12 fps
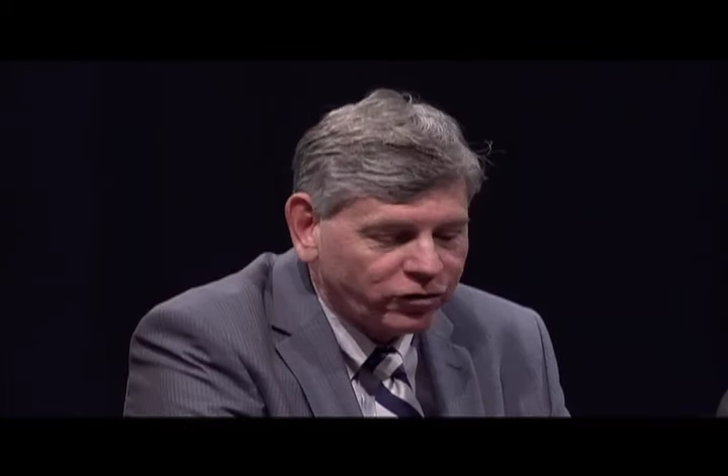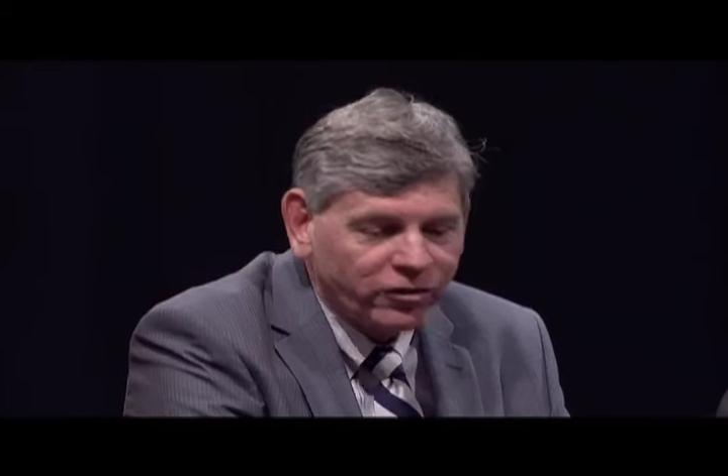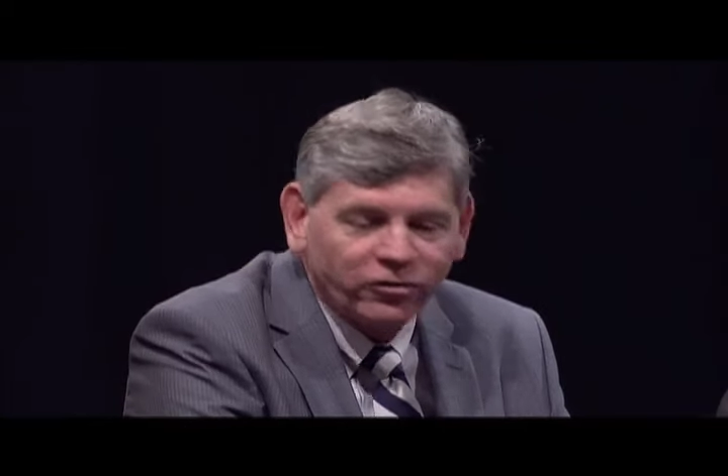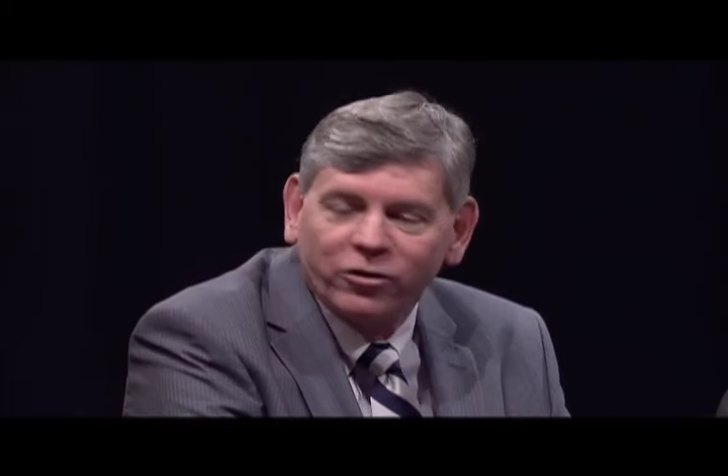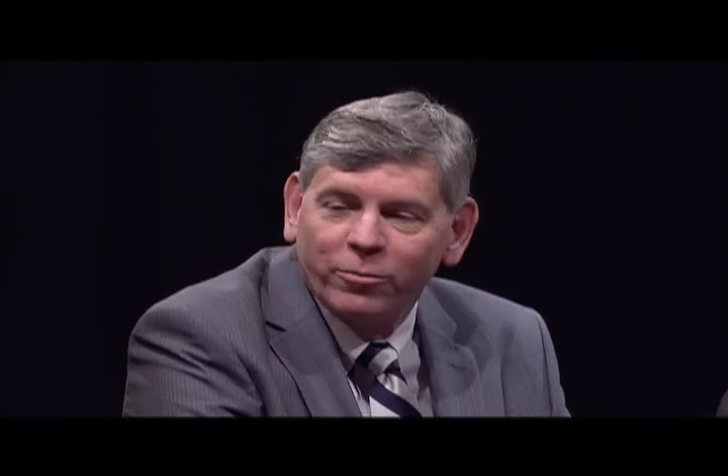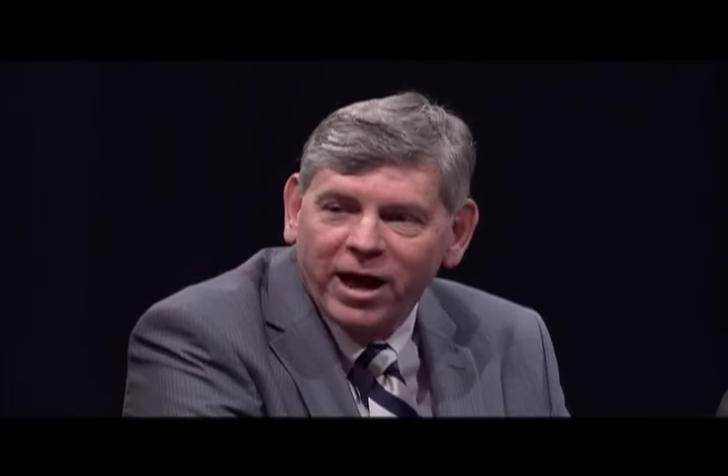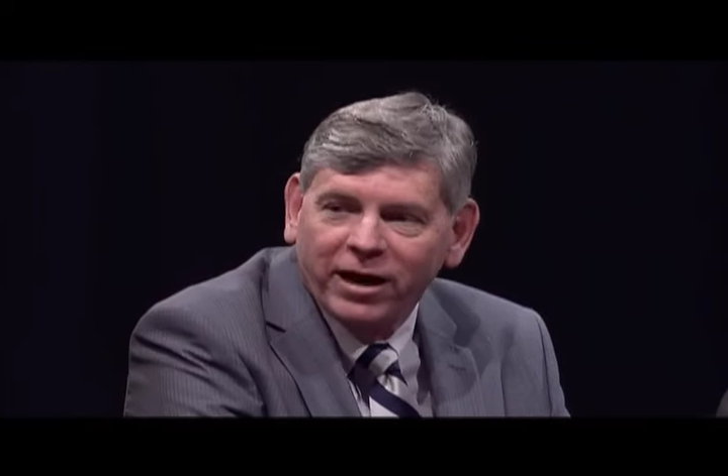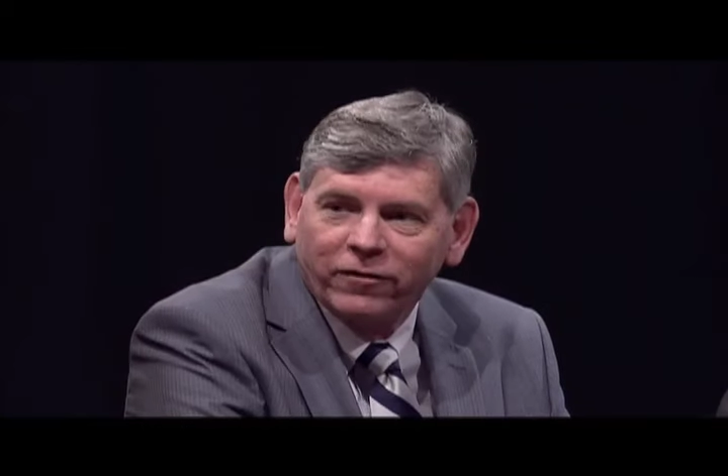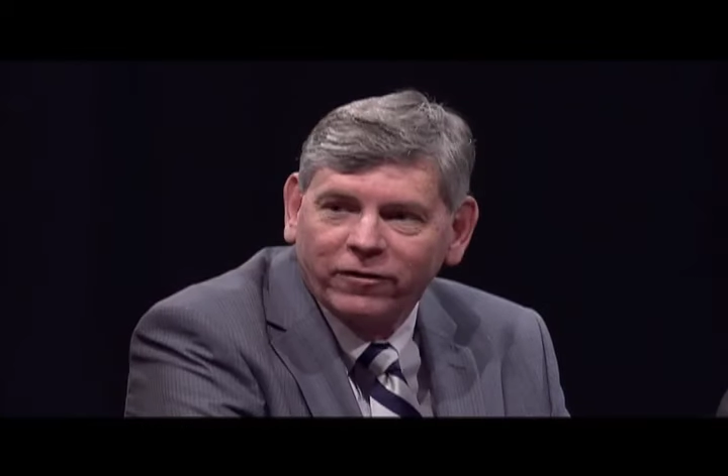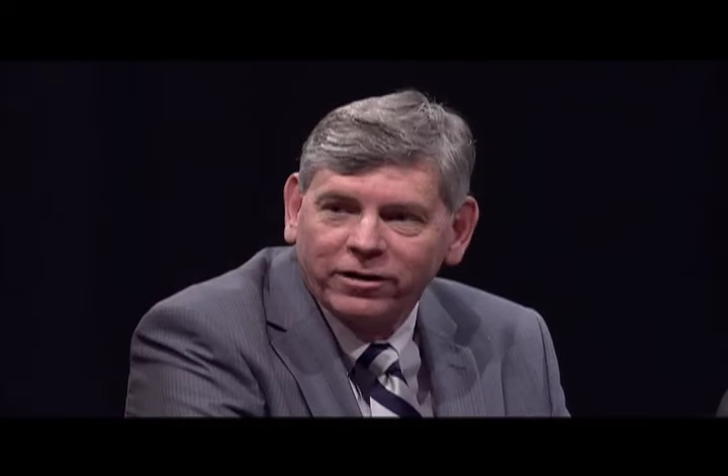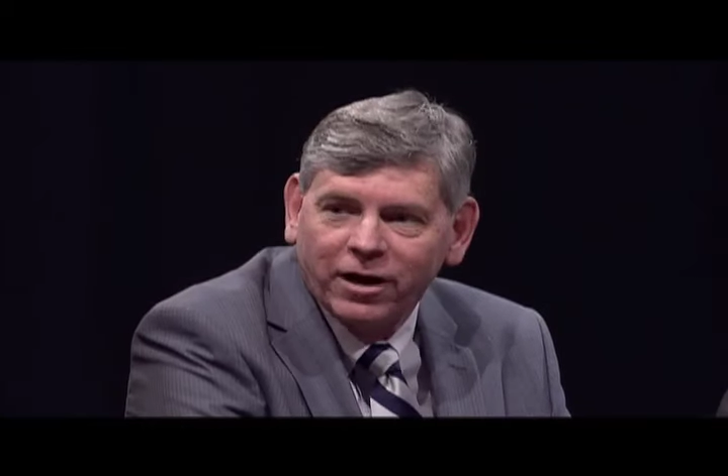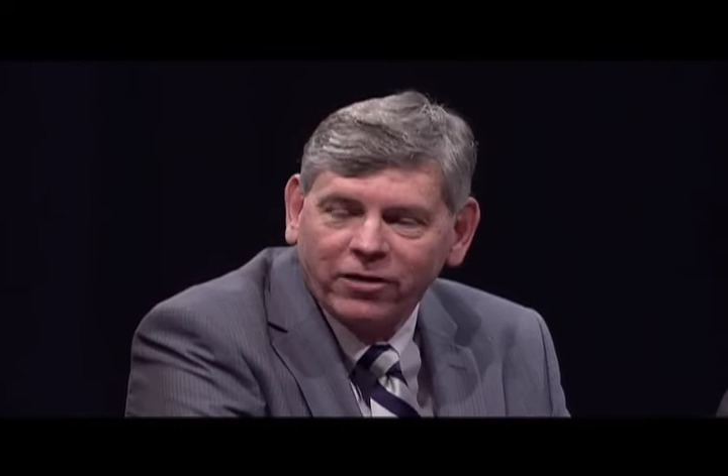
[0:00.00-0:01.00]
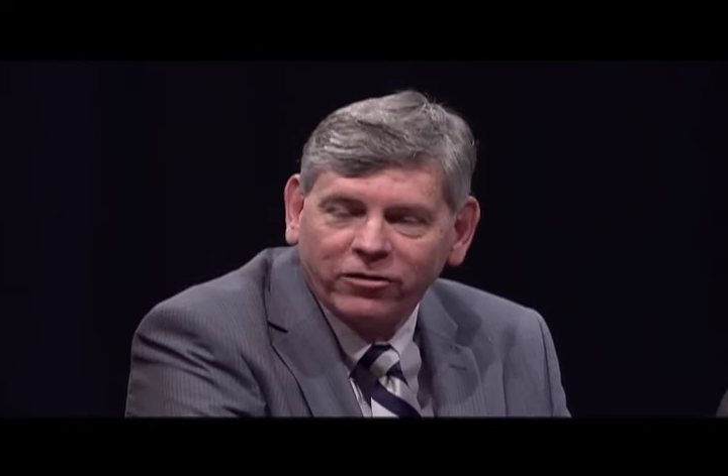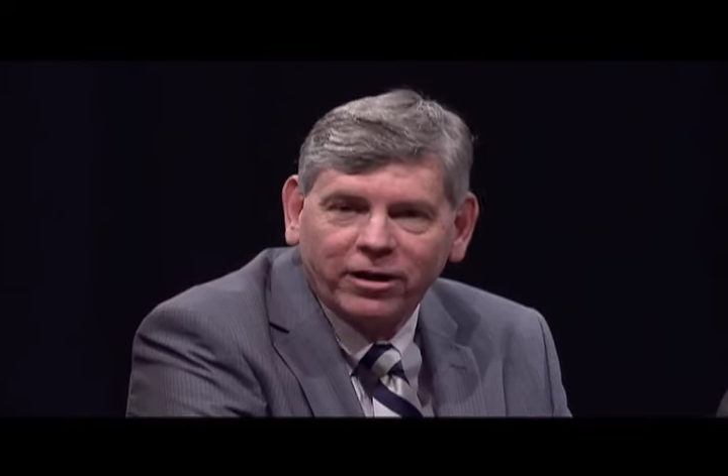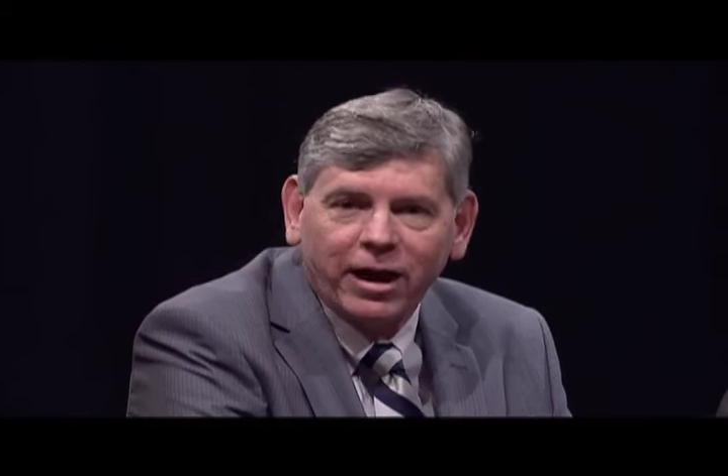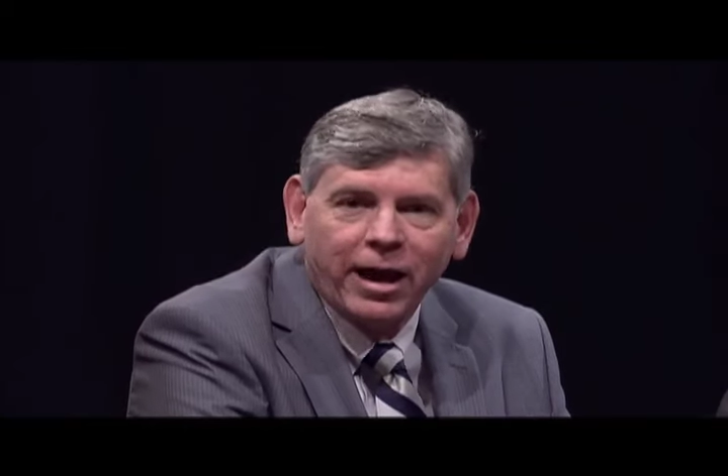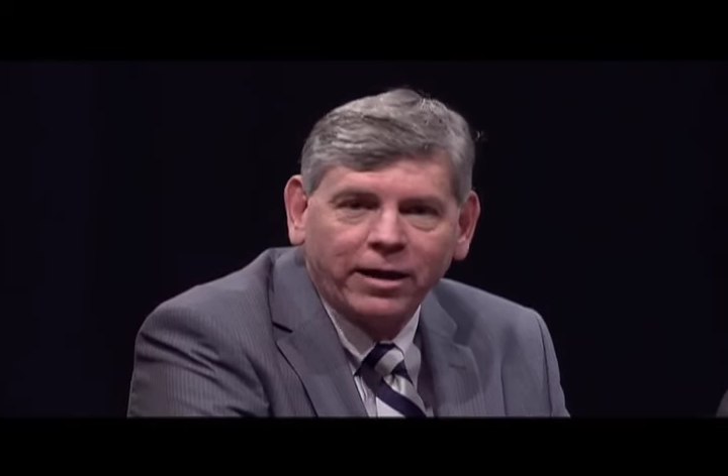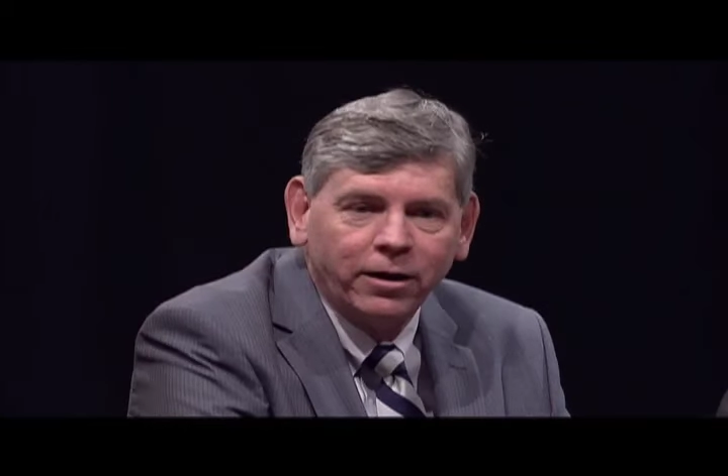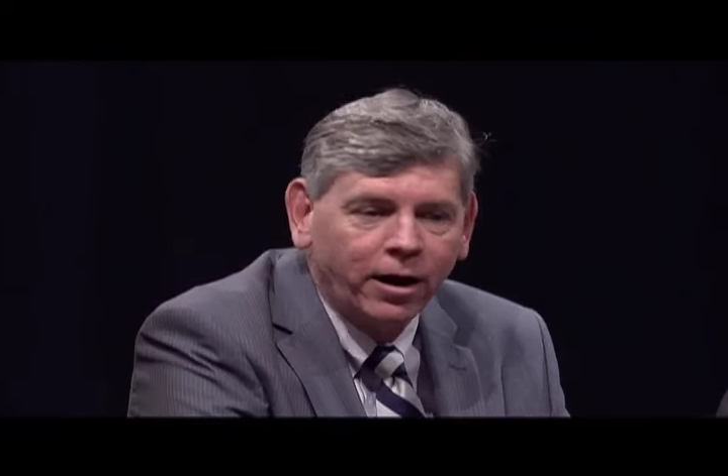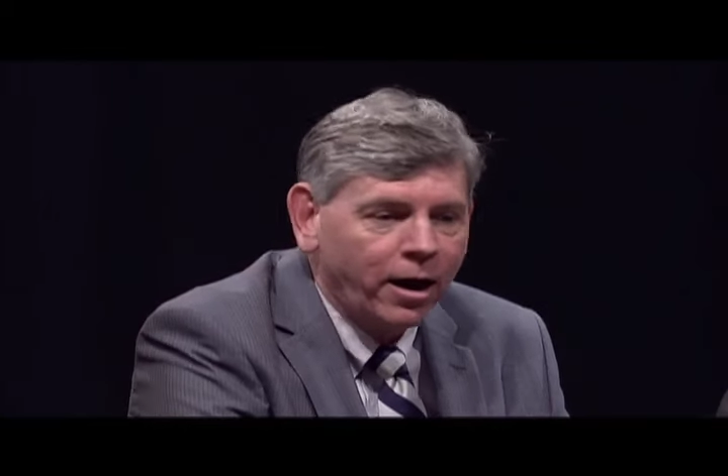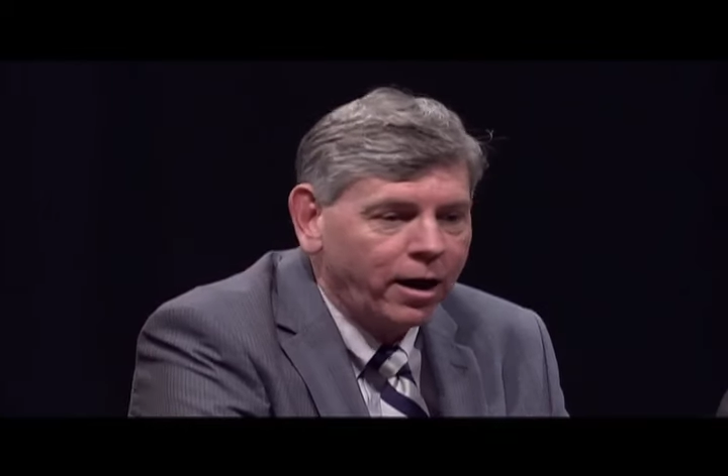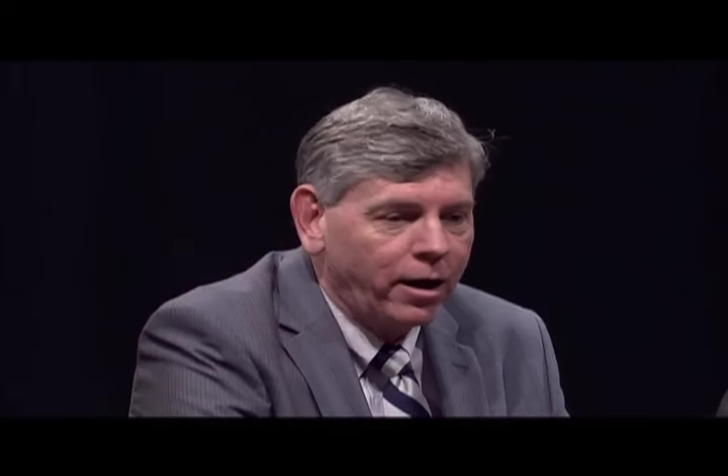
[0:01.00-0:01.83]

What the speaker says: systematically does it. And